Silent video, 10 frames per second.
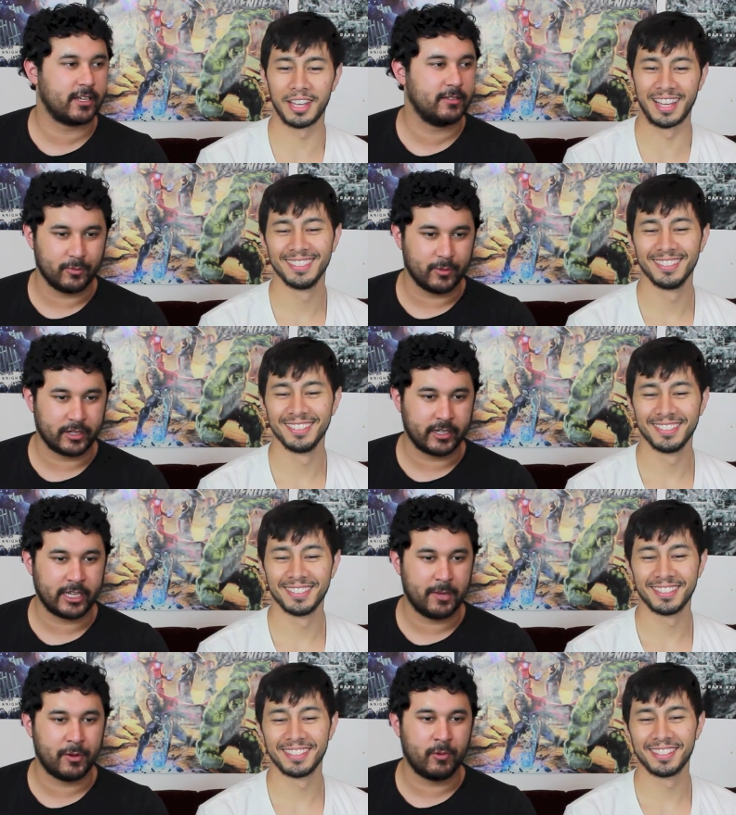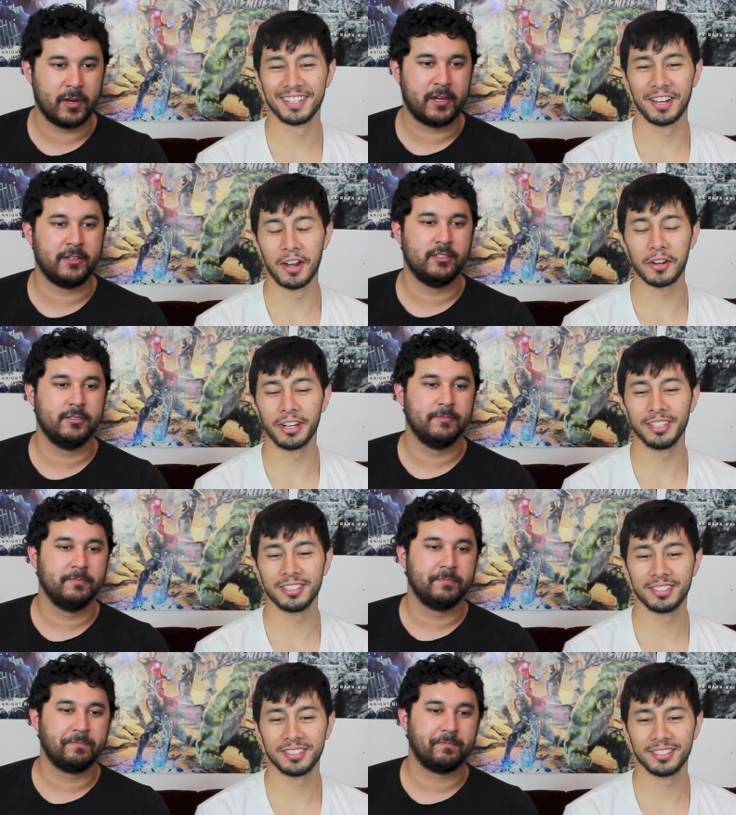Speaker 1: Okay, we're gonna keep it raw. All right.
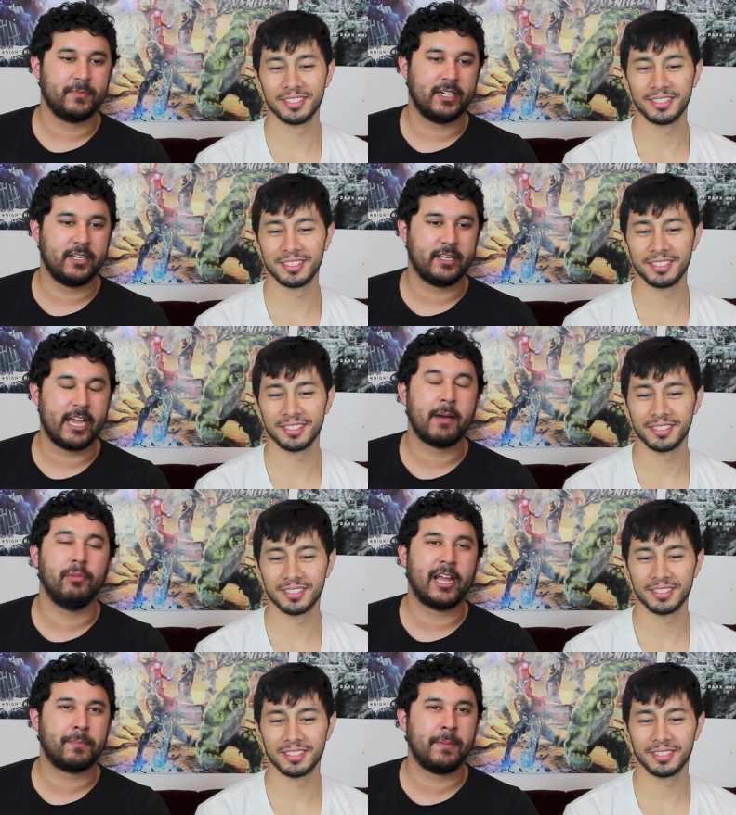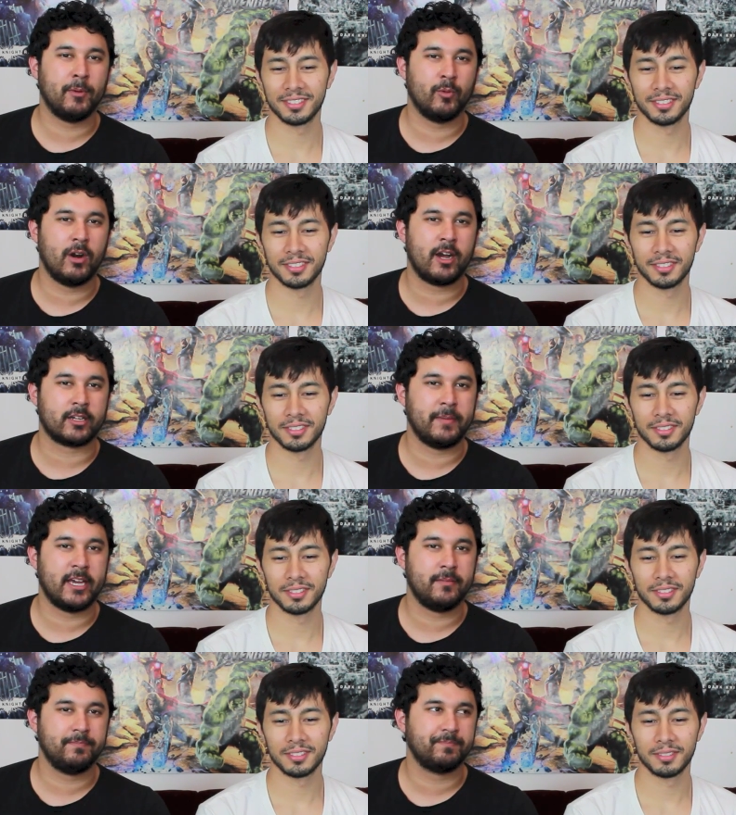But yeah, black people rock,
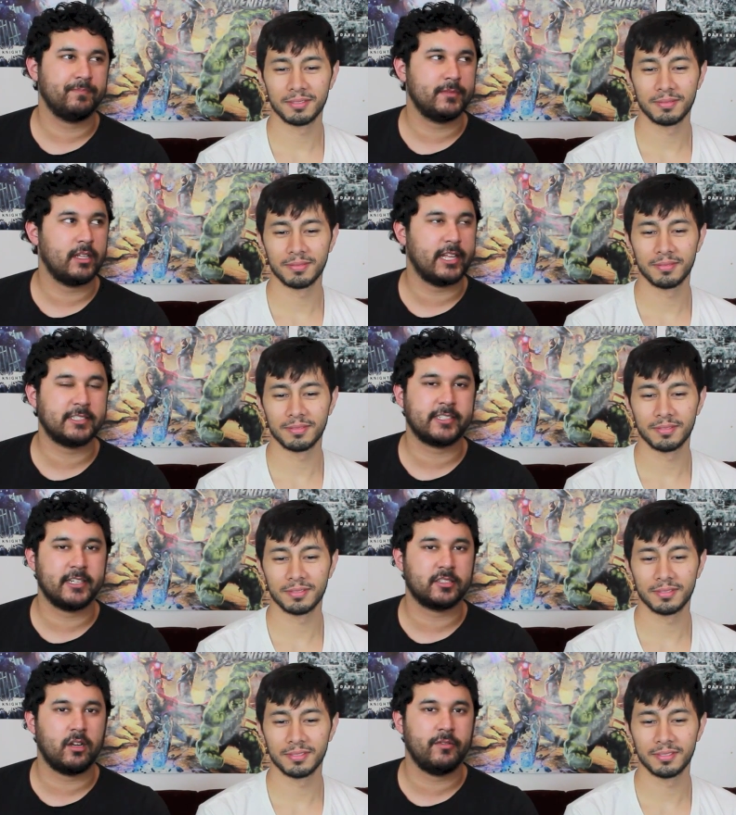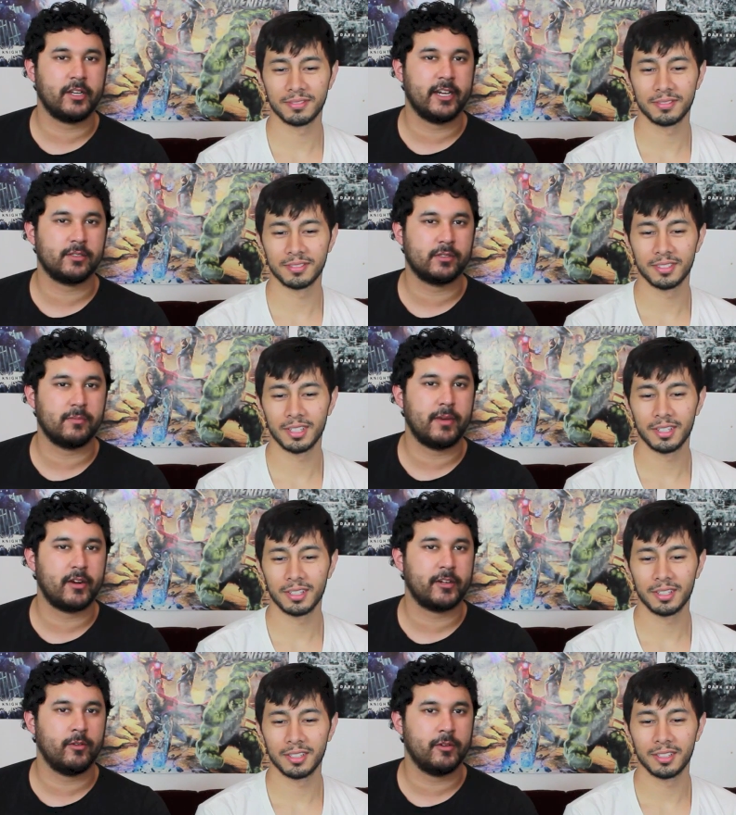man. Last thing I saw of you guys was
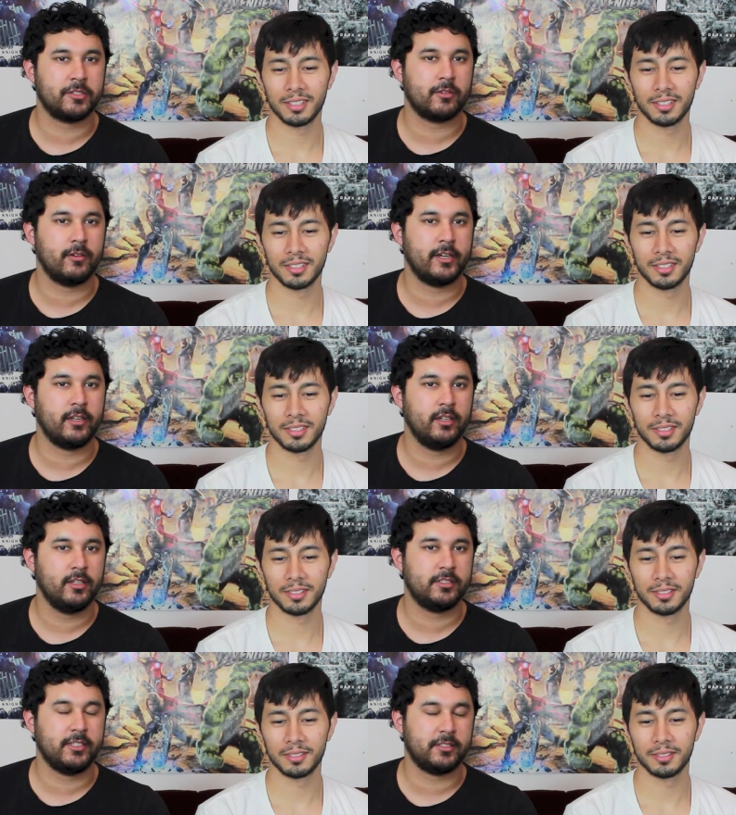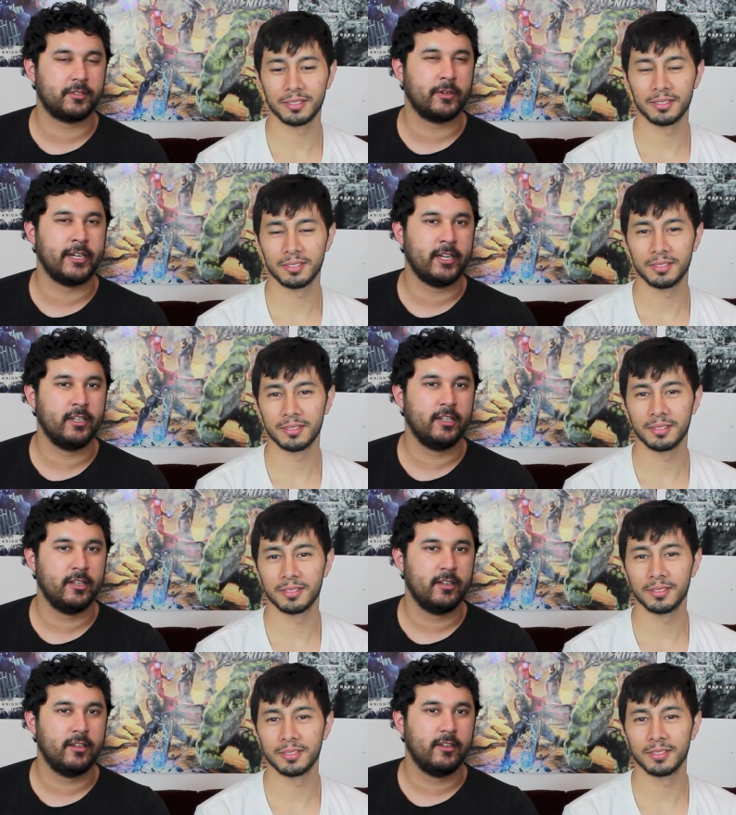American Horror Story season three.
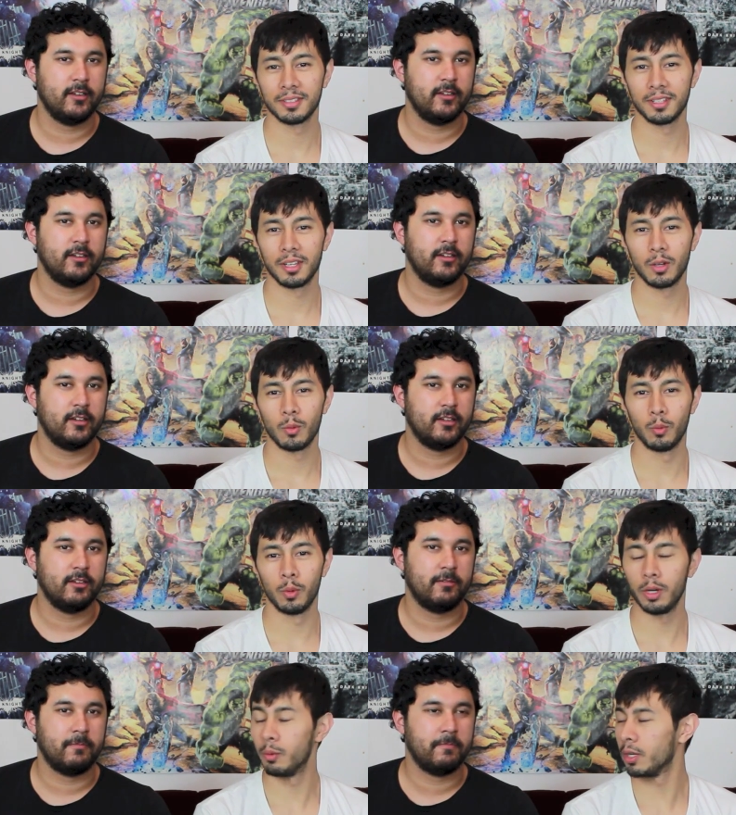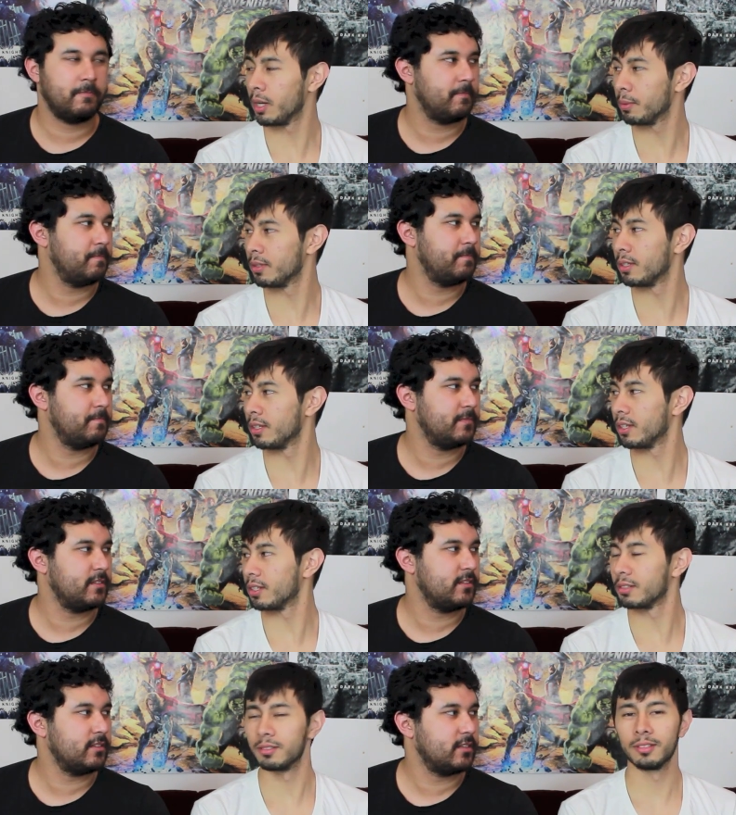What what happened in that?
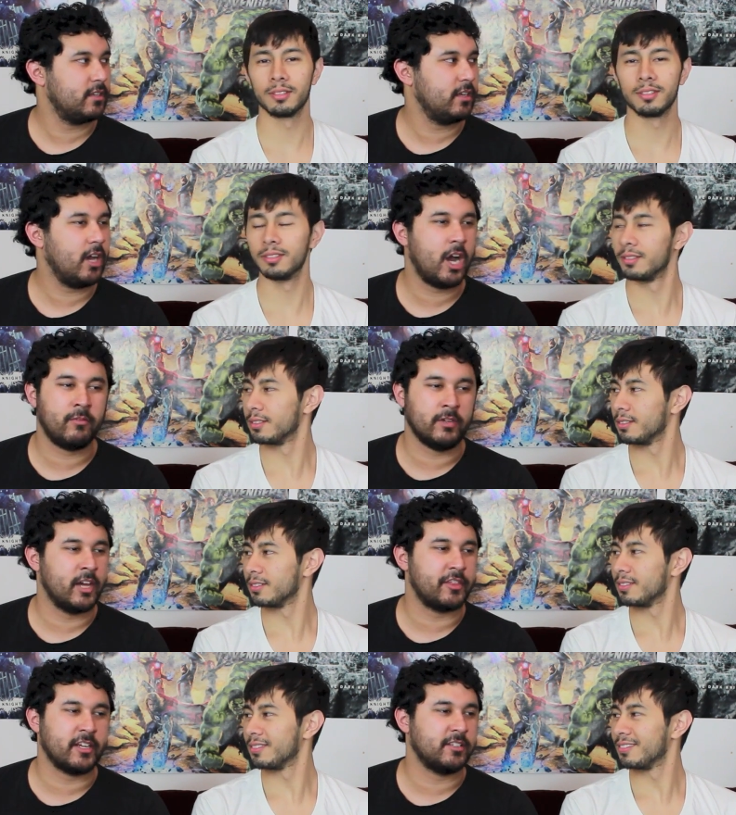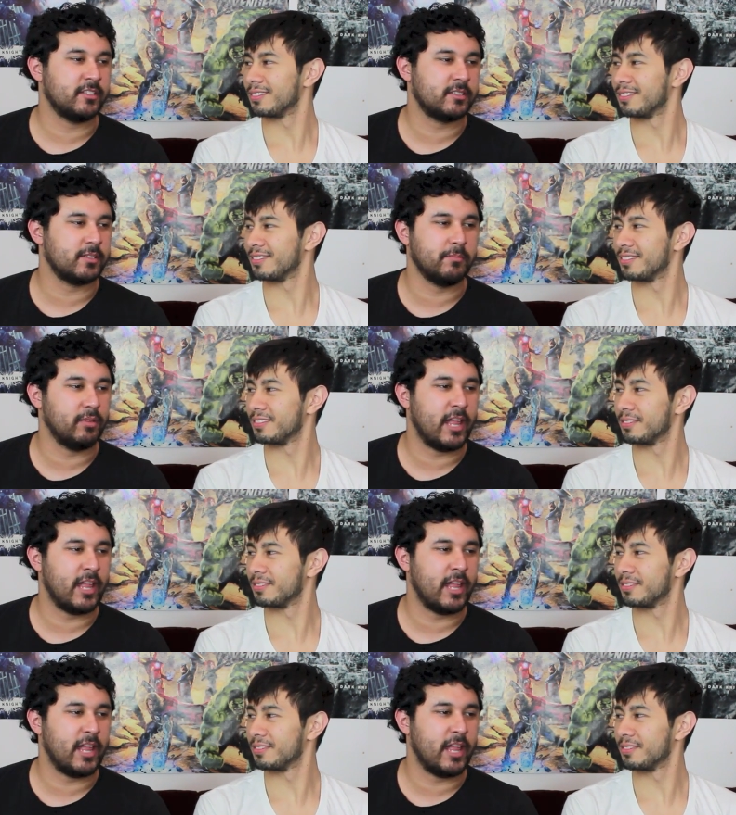Oh, nothing. Just some